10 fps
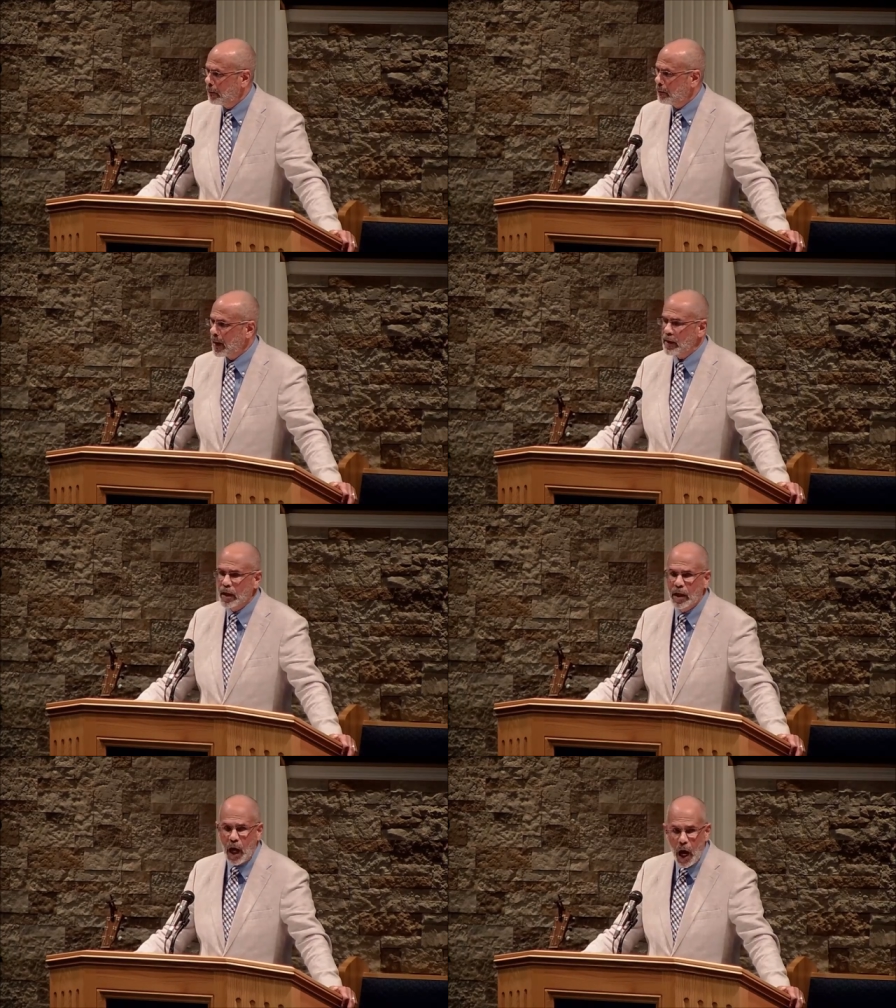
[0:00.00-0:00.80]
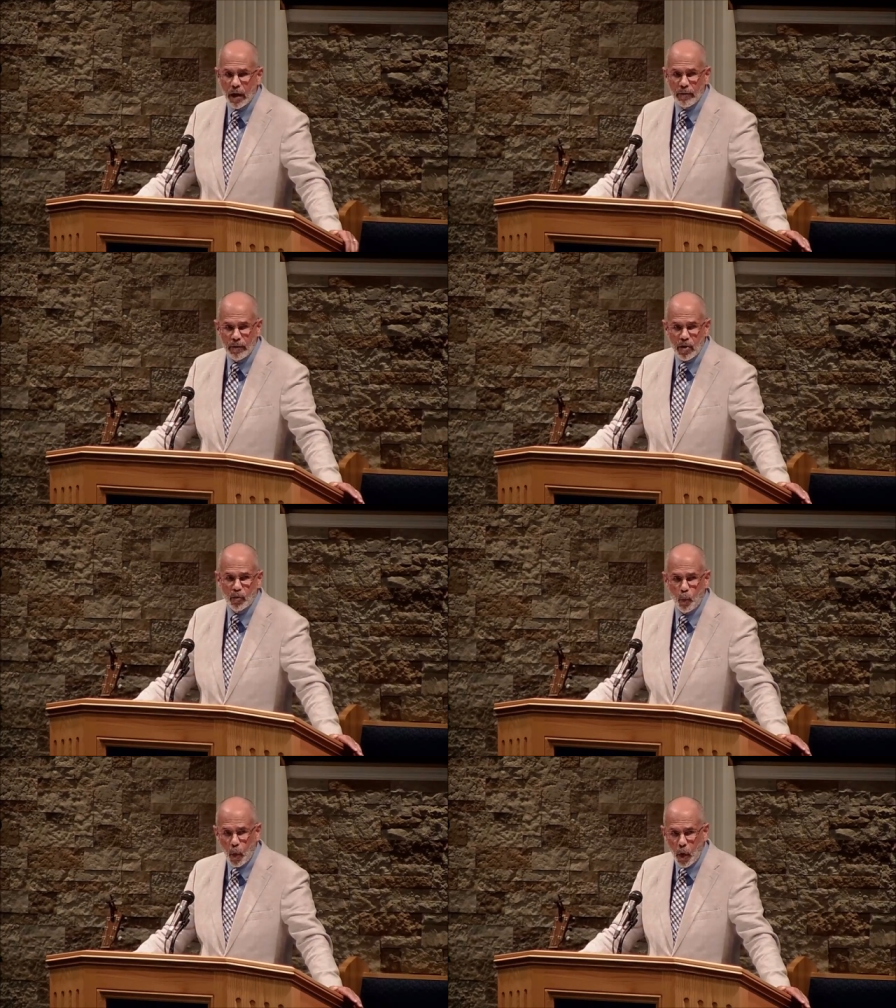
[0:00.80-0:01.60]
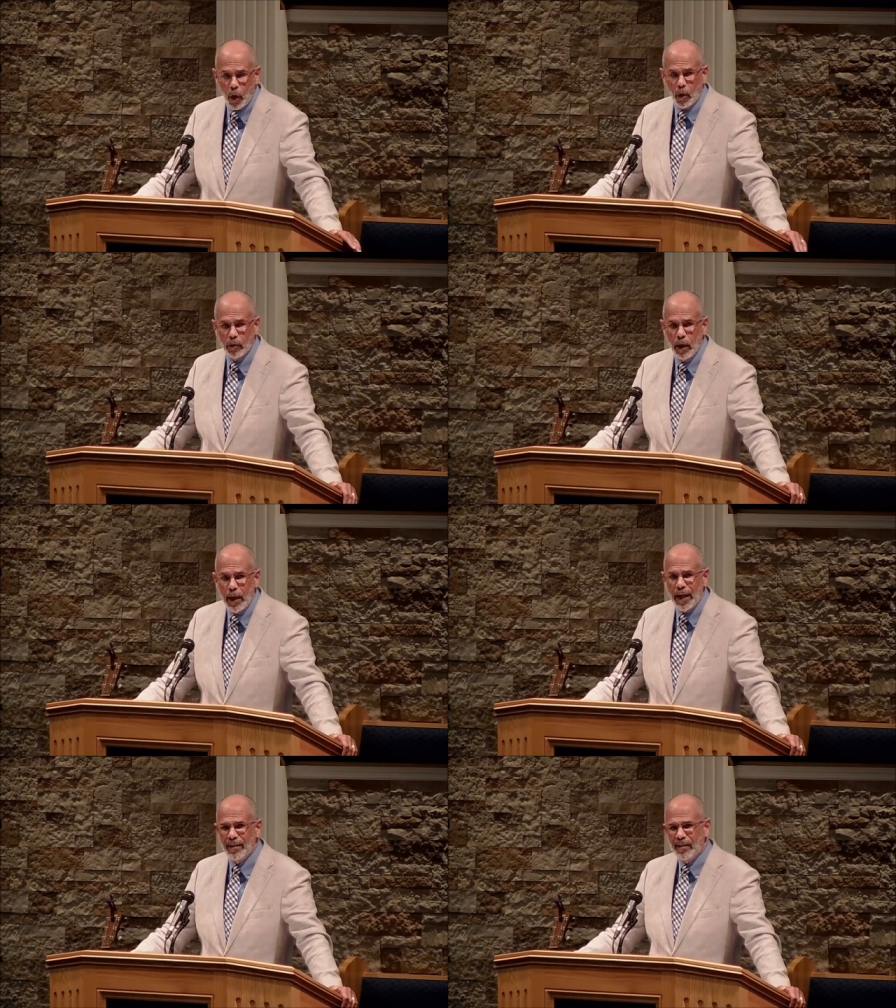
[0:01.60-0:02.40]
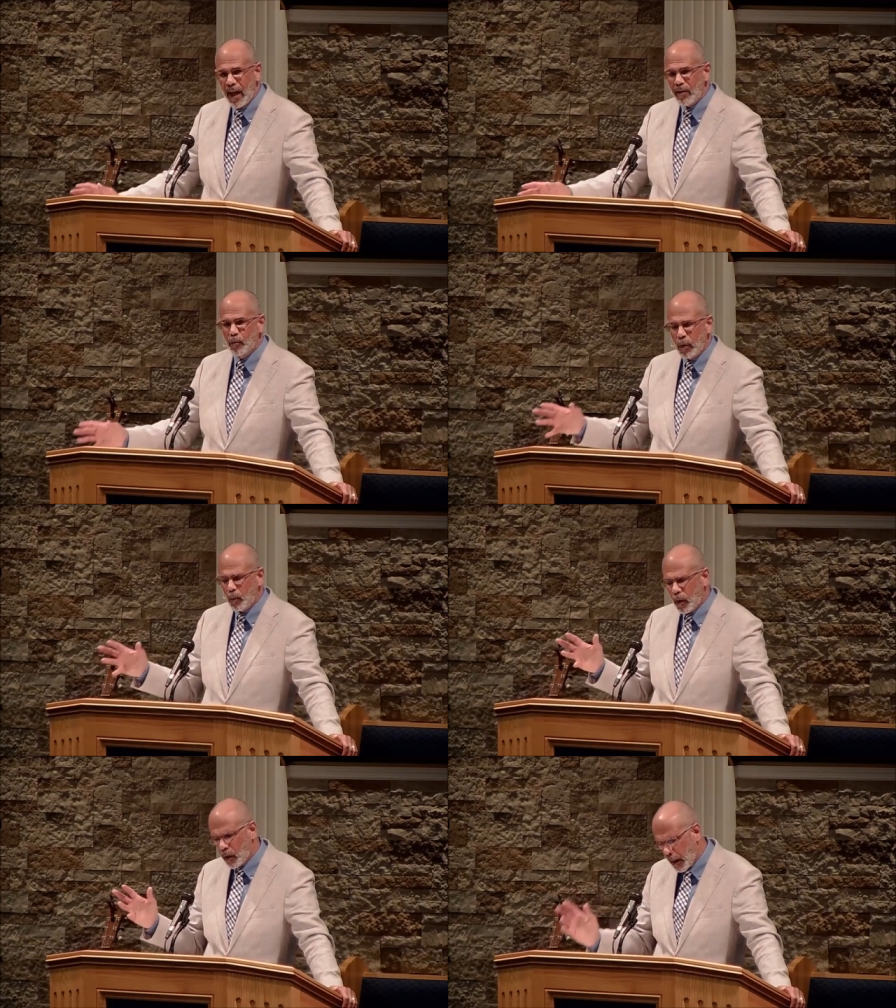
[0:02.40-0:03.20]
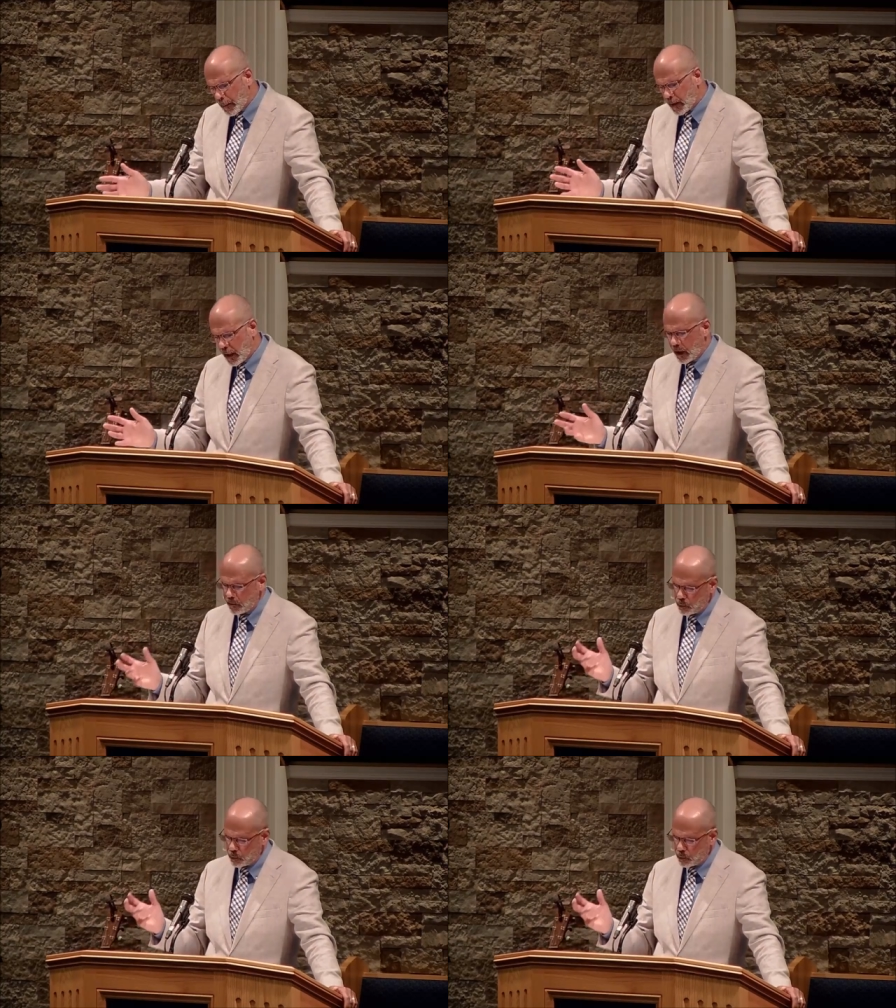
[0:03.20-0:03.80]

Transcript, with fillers: by the God of this world. And that's what we're up against